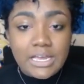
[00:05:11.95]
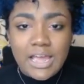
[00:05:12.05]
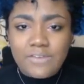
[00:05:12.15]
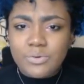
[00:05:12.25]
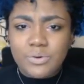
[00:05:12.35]

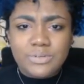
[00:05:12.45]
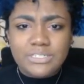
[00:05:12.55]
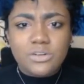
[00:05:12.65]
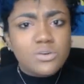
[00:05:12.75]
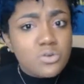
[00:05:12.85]
Everyone always says,
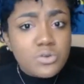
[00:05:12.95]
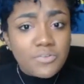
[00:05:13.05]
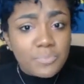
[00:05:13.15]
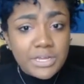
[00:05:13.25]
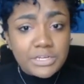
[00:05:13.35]
"Oh, you have
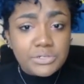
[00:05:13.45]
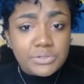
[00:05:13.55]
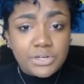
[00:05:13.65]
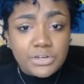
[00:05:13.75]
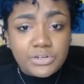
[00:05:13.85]
Pikachu's
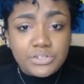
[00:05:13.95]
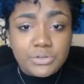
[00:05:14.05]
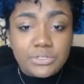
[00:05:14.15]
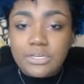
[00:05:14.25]
on your shoulder."